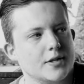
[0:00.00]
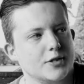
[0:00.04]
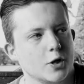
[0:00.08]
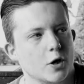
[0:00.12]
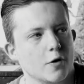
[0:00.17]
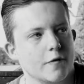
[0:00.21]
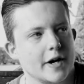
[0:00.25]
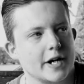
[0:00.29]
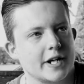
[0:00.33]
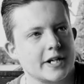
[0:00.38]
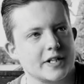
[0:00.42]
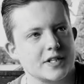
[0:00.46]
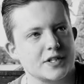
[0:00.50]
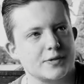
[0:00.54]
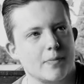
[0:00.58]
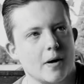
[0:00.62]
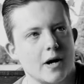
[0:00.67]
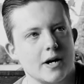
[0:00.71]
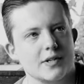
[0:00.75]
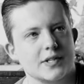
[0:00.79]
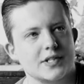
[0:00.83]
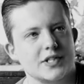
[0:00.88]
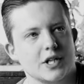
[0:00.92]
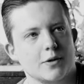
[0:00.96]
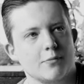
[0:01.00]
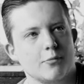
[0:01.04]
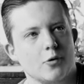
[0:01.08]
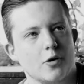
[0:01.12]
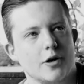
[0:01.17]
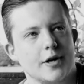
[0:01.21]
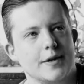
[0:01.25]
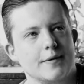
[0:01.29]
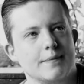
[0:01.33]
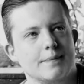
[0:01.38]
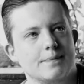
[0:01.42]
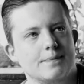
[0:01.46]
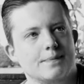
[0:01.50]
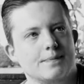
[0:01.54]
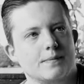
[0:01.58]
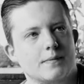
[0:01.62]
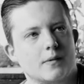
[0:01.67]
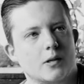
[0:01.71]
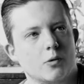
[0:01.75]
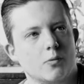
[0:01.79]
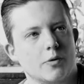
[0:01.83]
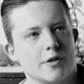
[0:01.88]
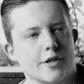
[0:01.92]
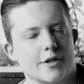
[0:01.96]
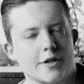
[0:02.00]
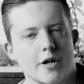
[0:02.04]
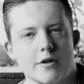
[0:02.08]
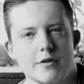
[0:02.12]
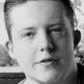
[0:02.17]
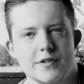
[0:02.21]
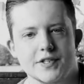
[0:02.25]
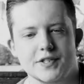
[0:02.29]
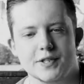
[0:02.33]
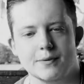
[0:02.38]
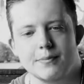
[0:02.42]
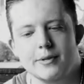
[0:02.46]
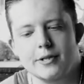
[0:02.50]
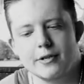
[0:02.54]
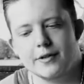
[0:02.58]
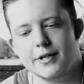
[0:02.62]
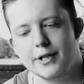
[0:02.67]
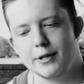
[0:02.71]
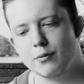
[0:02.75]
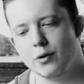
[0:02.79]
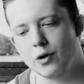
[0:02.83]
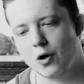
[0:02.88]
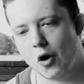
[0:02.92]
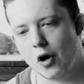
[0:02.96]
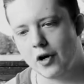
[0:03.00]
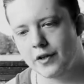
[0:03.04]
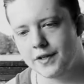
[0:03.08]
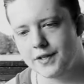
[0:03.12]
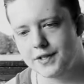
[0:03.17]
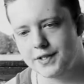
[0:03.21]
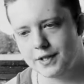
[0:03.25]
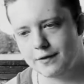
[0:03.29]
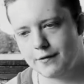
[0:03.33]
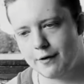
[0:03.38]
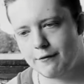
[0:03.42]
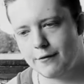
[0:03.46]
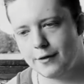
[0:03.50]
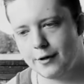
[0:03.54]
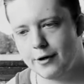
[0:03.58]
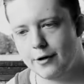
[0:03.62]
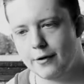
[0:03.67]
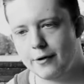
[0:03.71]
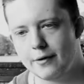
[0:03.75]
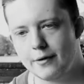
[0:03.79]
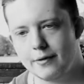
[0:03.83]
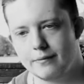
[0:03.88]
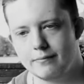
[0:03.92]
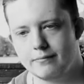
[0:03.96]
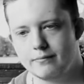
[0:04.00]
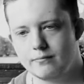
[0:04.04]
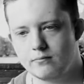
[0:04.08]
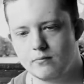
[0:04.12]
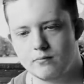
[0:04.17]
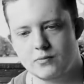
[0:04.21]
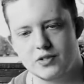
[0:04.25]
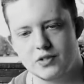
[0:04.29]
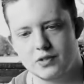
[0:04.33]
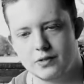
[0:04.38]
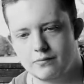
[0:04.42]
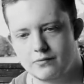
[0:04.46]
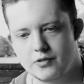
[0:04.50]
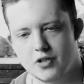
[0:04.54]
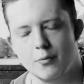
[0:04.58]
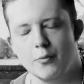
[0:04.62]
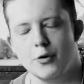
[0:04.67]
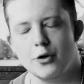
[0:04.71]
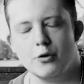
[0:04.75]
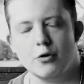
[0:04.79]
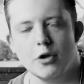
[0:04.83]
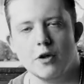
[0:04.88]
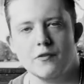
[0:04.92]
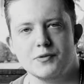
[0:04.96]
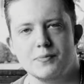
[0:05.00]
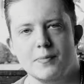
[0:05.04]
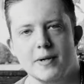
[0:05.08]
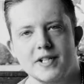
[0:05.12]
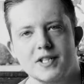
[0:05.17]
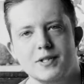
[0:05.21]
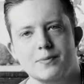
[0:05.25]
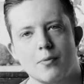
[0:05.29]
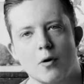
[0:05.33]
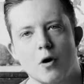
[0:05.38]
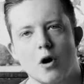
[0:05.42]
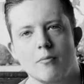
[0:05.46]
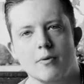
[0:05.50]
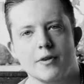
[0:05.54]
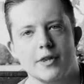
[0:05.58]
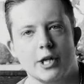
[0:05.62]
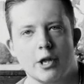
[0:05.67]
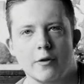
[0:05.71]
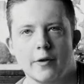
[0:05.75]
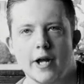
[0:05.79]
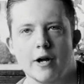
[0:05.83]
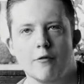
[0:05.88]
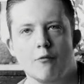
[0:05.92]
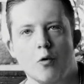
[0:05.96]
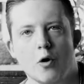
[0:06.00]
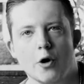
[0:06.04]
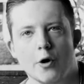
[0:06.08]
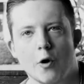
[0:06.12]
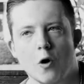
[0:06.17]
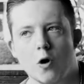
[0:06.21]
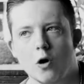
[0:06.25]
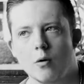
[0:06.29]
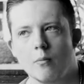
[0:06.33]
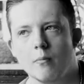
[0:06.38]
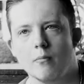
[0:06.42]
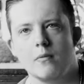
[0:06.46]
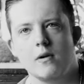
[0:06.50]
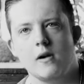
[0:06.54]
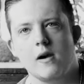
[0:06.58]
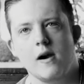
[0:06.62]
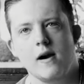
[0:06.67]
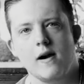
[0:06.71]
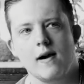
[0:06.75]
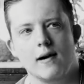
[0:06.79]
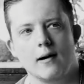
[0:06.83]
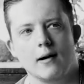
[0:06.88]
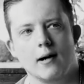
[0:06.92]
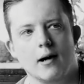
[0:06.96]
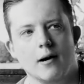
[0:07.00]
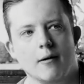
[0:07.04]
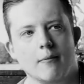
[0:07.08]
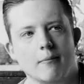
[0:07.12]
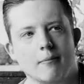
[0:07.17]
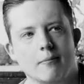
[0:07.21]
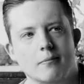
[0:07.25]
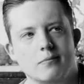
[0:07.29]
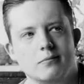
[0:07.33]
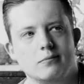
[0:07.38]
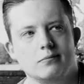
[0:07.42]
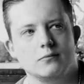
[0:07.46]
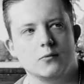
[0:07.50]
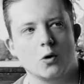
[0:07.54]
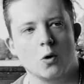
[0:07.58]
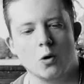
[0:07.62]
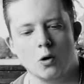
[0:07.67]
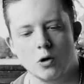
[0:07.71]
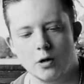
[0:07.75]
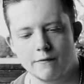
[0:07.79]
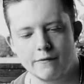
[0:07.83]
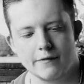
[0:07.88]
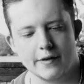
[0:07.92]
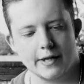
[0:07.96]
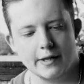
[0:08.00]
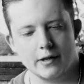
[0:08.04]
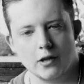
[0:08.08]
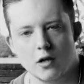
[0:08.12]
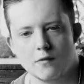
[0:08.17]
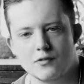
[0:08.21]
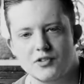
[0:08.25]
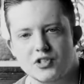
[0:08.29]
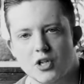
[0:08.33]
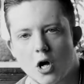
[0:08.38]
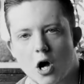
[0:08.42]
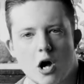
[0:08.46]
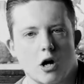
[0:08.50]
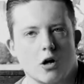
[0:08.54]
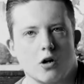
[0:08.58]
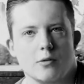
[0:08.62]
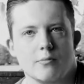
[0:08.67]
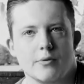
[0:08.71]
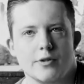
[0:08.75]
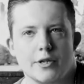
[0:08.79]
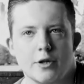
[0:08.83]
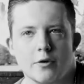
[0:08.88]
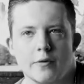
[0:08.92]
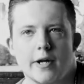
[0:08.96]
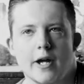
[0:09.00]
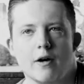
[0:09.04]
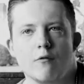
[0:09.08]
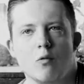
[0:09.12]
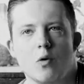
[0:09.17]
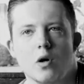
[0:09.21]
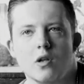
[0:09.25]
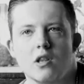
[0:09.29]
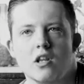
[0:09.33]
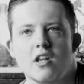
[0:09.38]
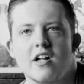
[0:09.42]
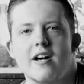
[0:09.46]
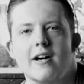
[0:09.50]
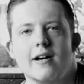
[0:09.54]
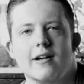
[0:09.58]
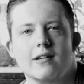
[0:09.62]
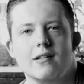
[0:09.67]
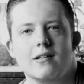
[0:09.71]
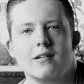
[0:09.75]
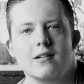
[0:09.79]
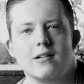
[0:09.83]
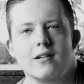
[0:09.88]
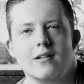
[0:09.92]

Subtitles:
So if I can inspire someone with another disability, regardless of if they're someone who loves baseball but they only have one arm, or if they love soccer but they only have one leg.